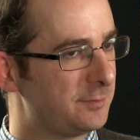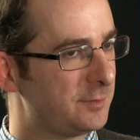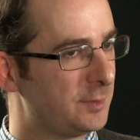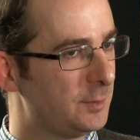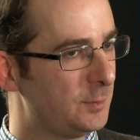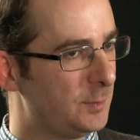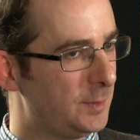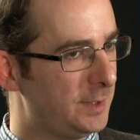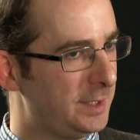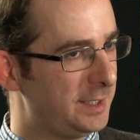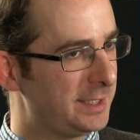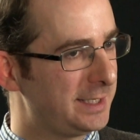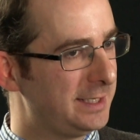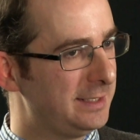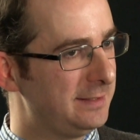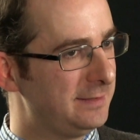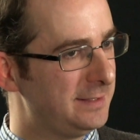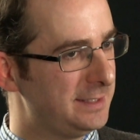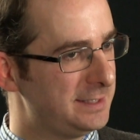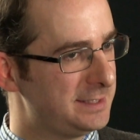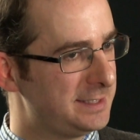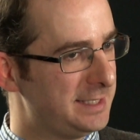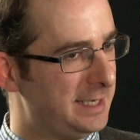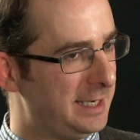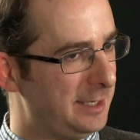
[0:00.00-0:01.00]
of the work in
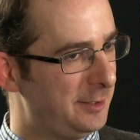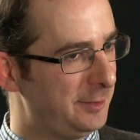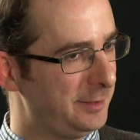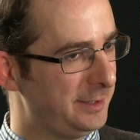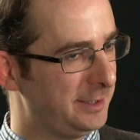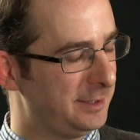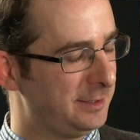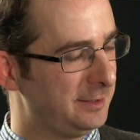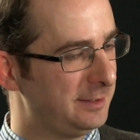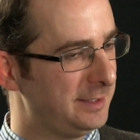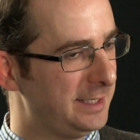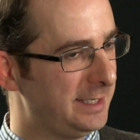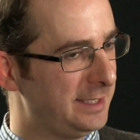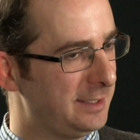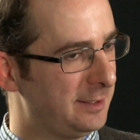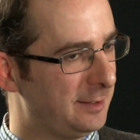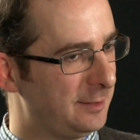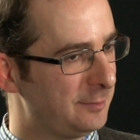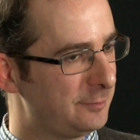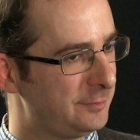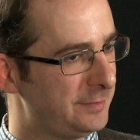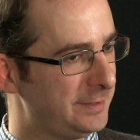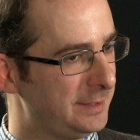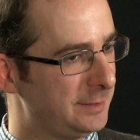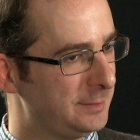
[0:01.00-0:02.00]
this area in our
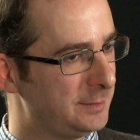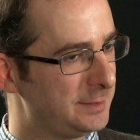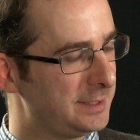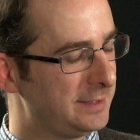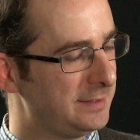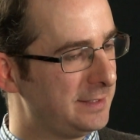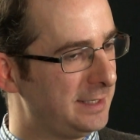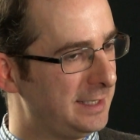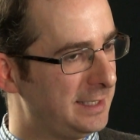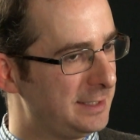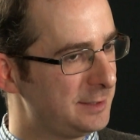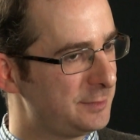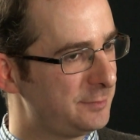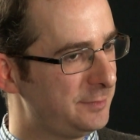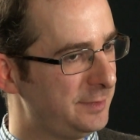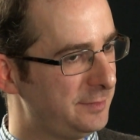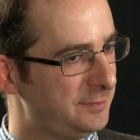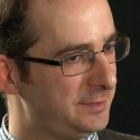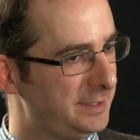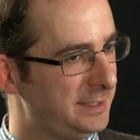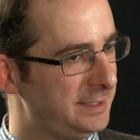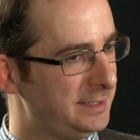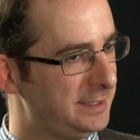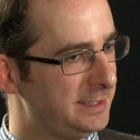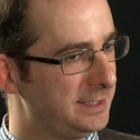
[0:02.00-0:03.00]
field in the last
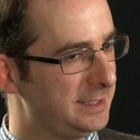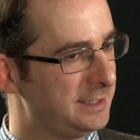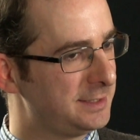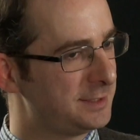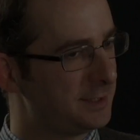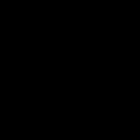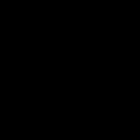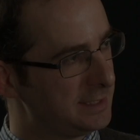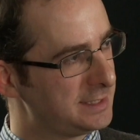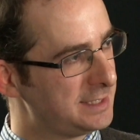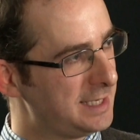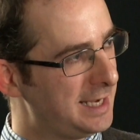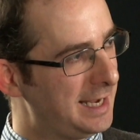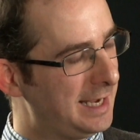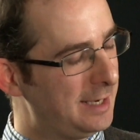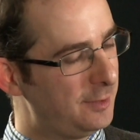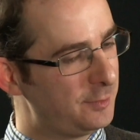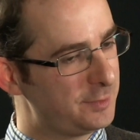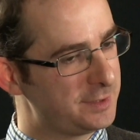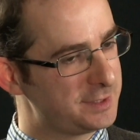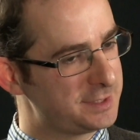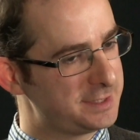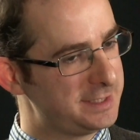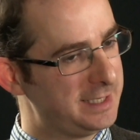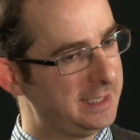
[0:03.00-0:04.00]
15 years is how
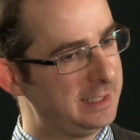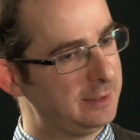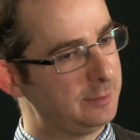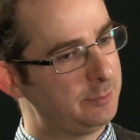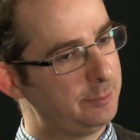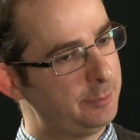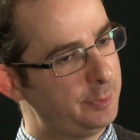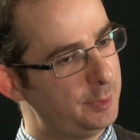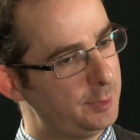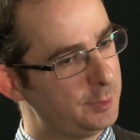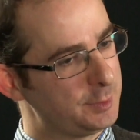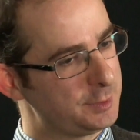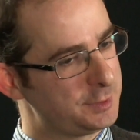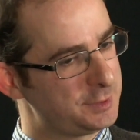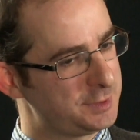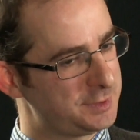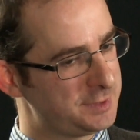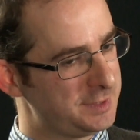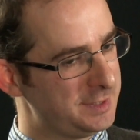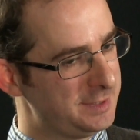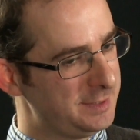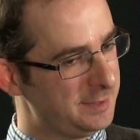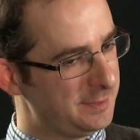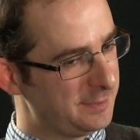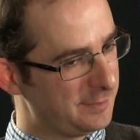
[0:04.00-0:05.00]
the cell puts
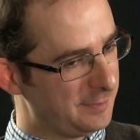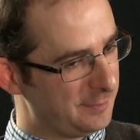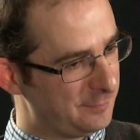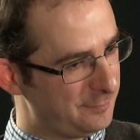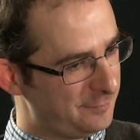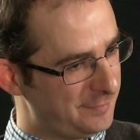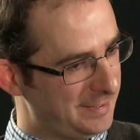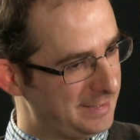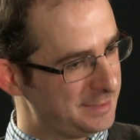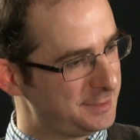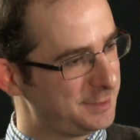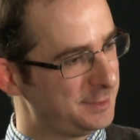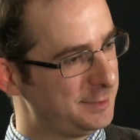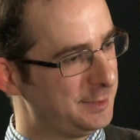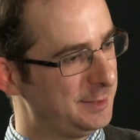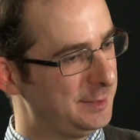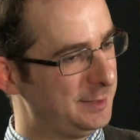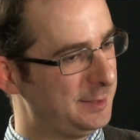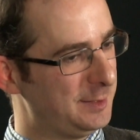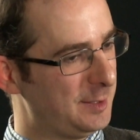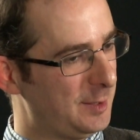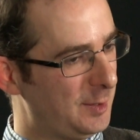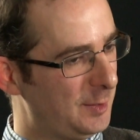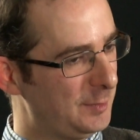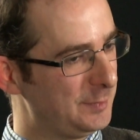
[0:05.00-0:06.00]
the
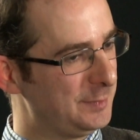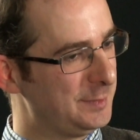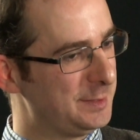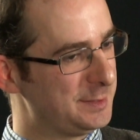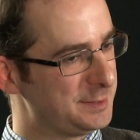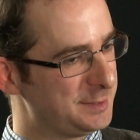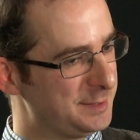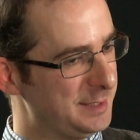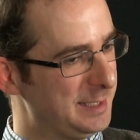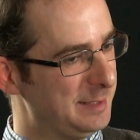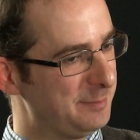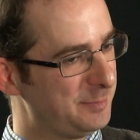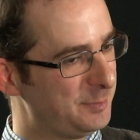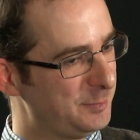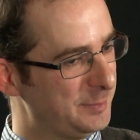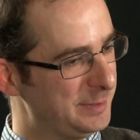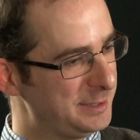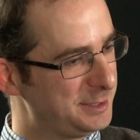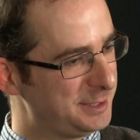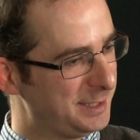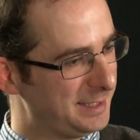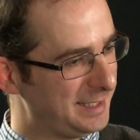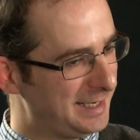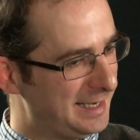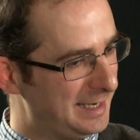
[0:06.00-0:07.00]
fastener on the zip,
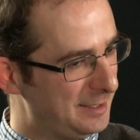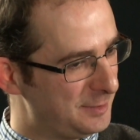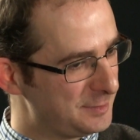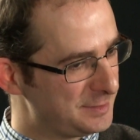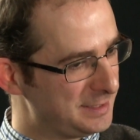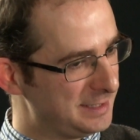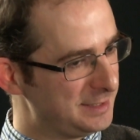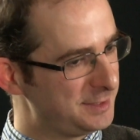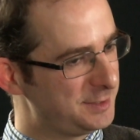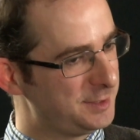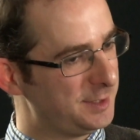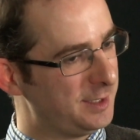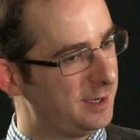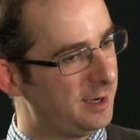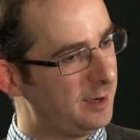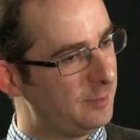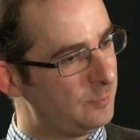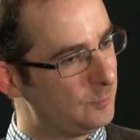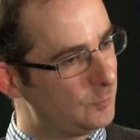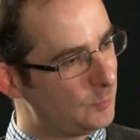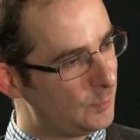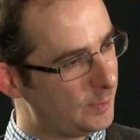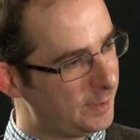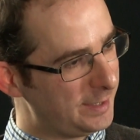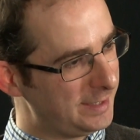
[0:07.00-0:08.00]
which allows it to
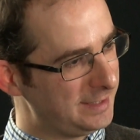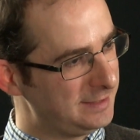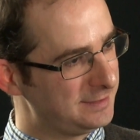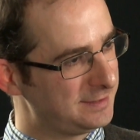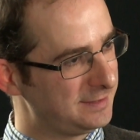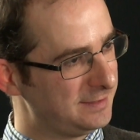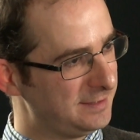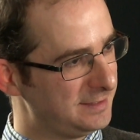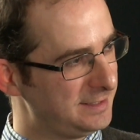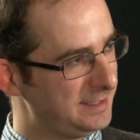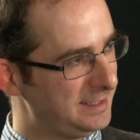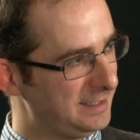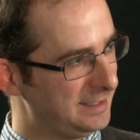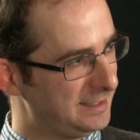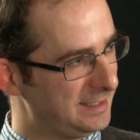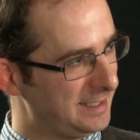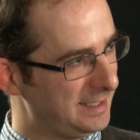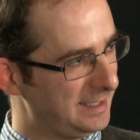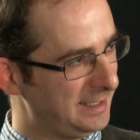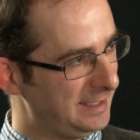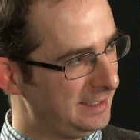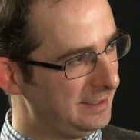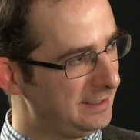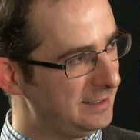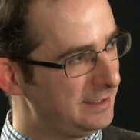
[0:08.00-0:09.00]
unwind the
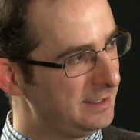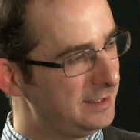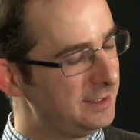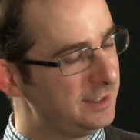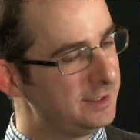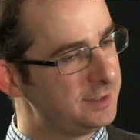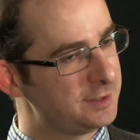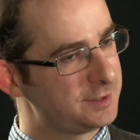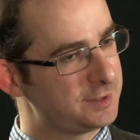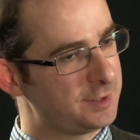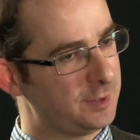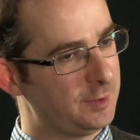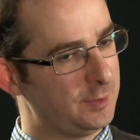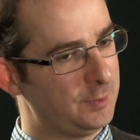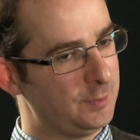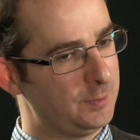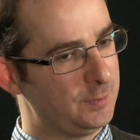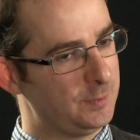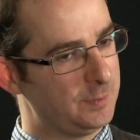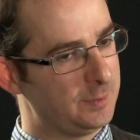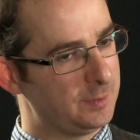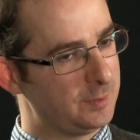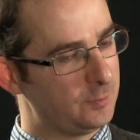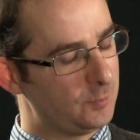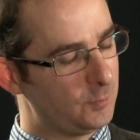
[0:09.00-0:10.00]
DNA.
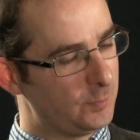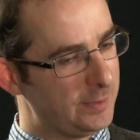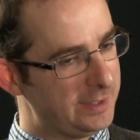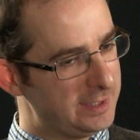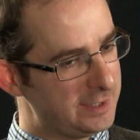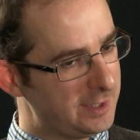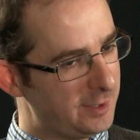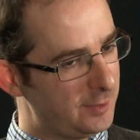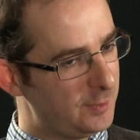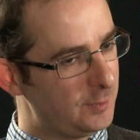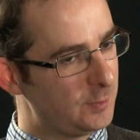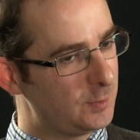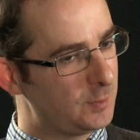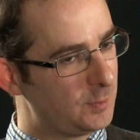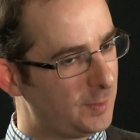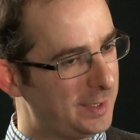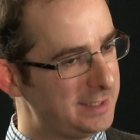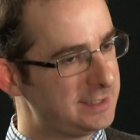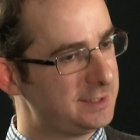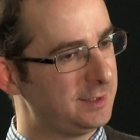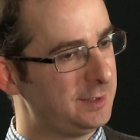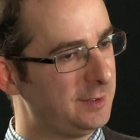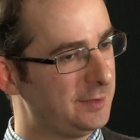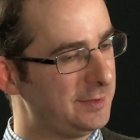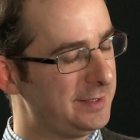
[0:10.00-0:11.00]
So we know
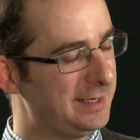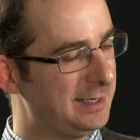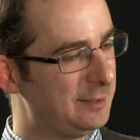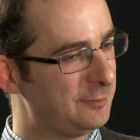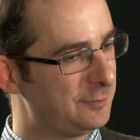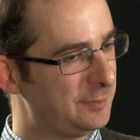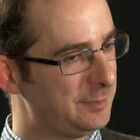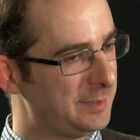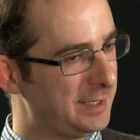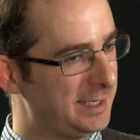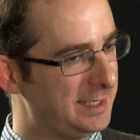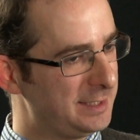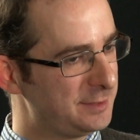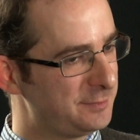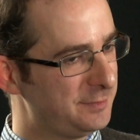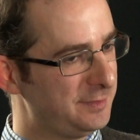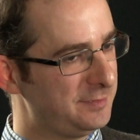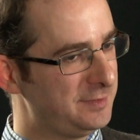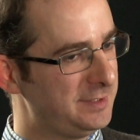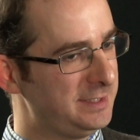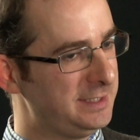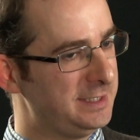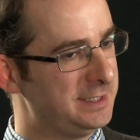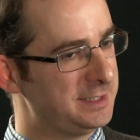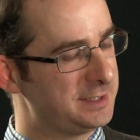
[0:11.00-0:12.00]
quite a lot now from the last
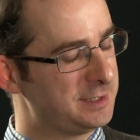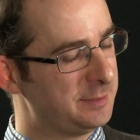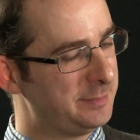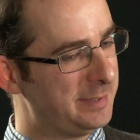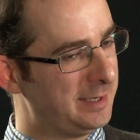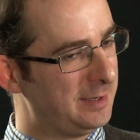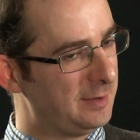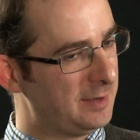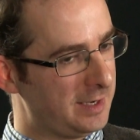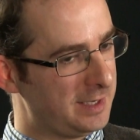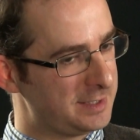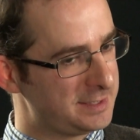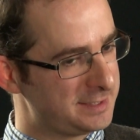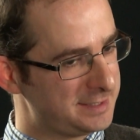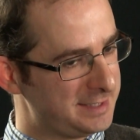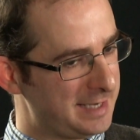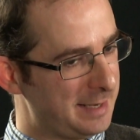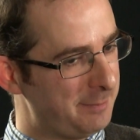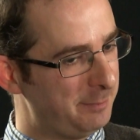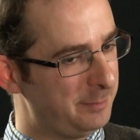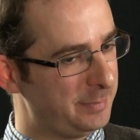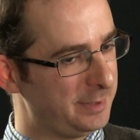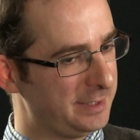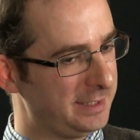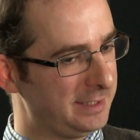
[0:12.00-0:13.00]
15 years about
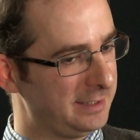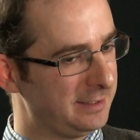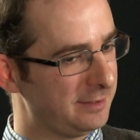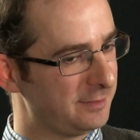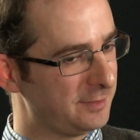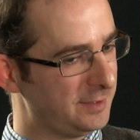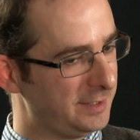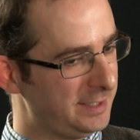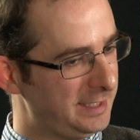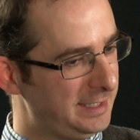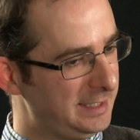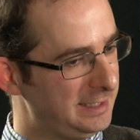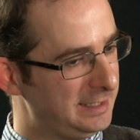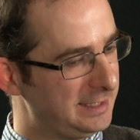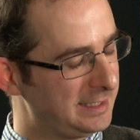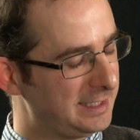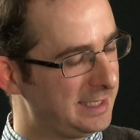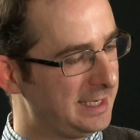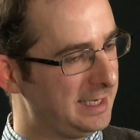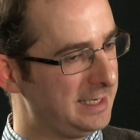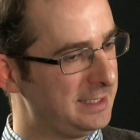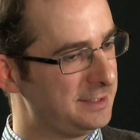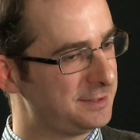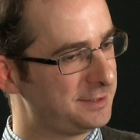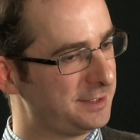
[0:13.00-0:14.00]
assembling the
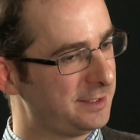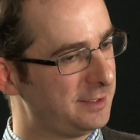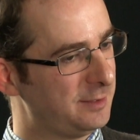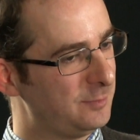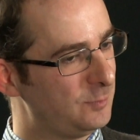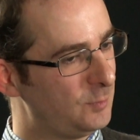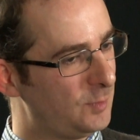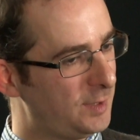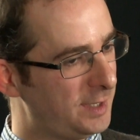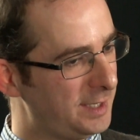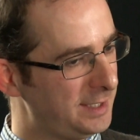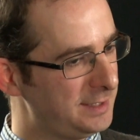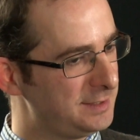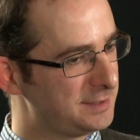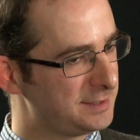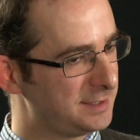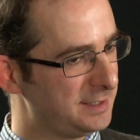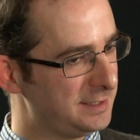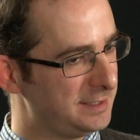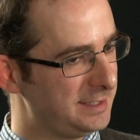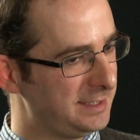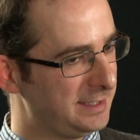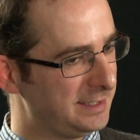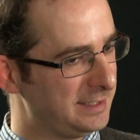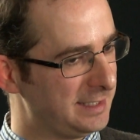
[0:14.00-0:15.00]
helicase that unwinds the
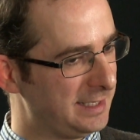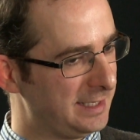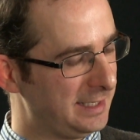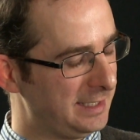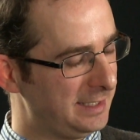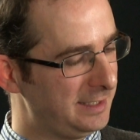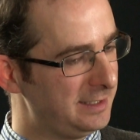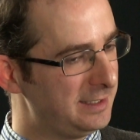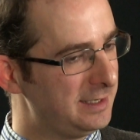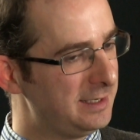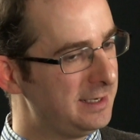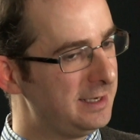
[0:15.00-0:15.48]
DNA.